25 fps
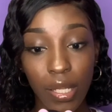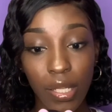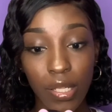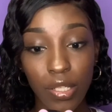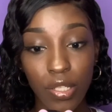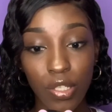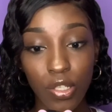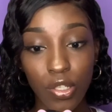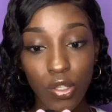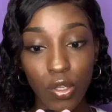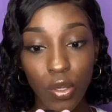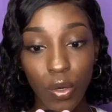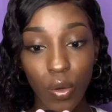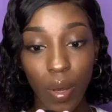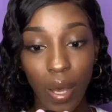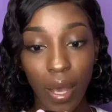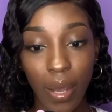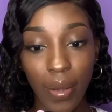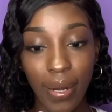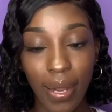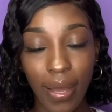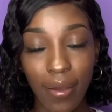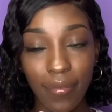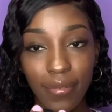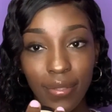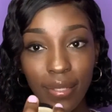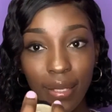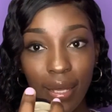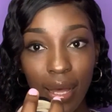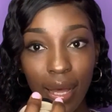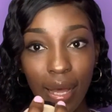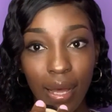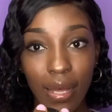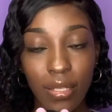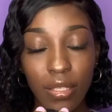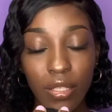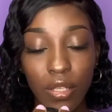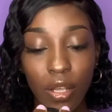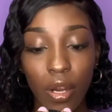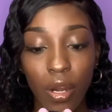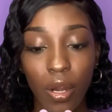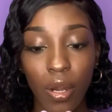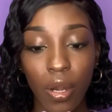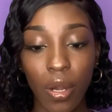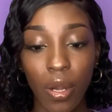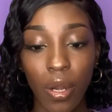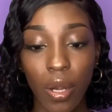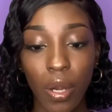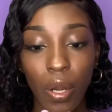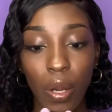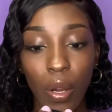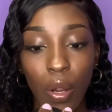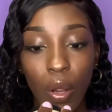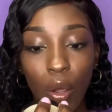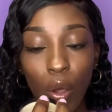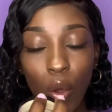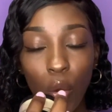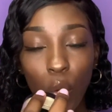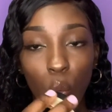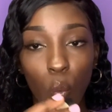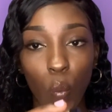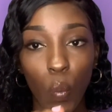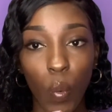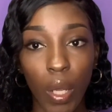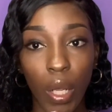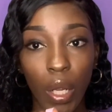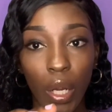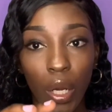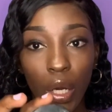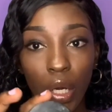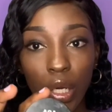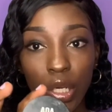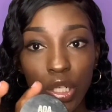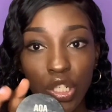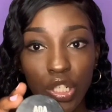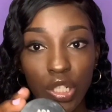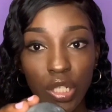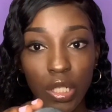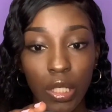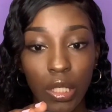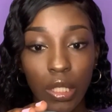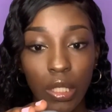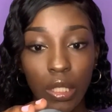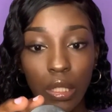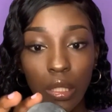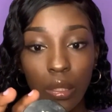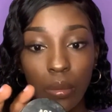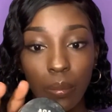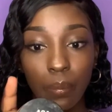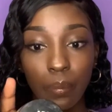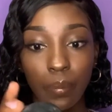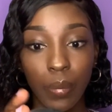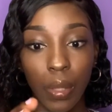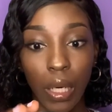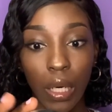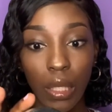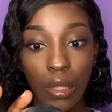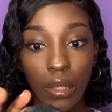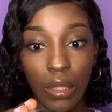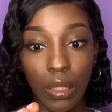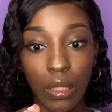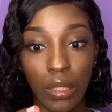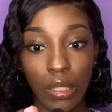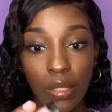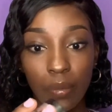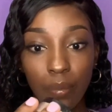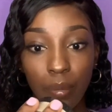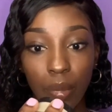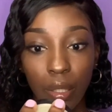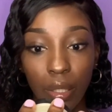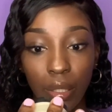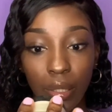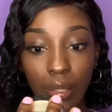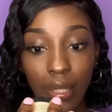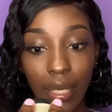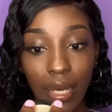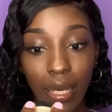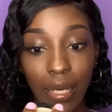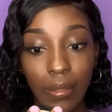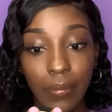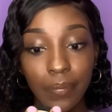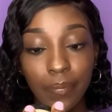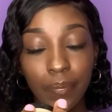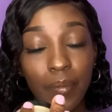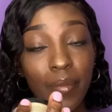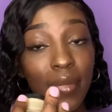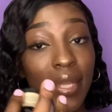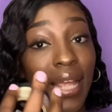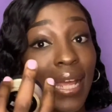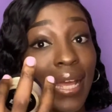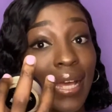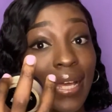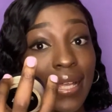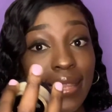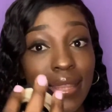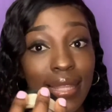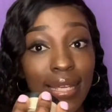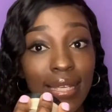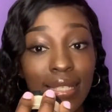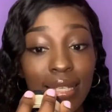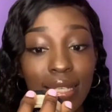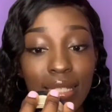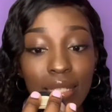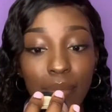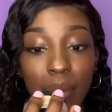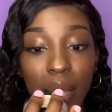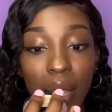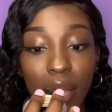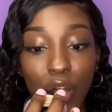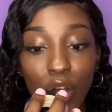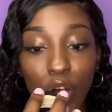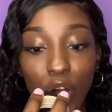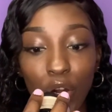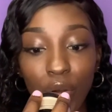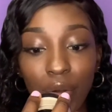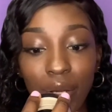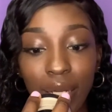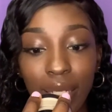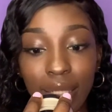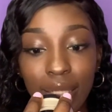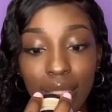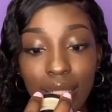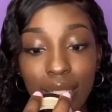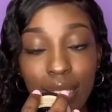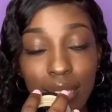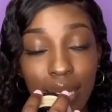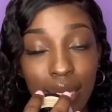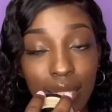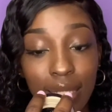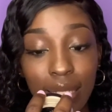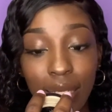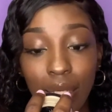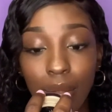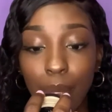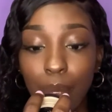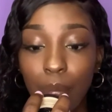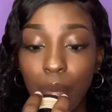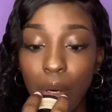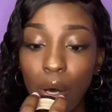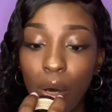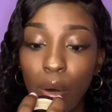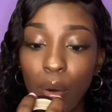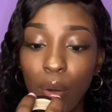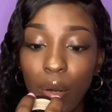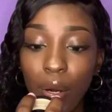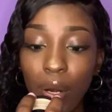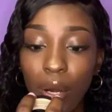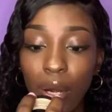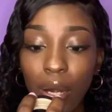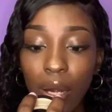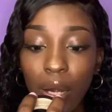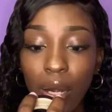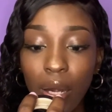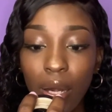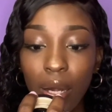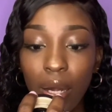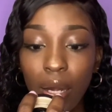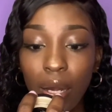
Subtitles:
So I'd have to ask her where she bought this. But yeah, this is my current setting powder.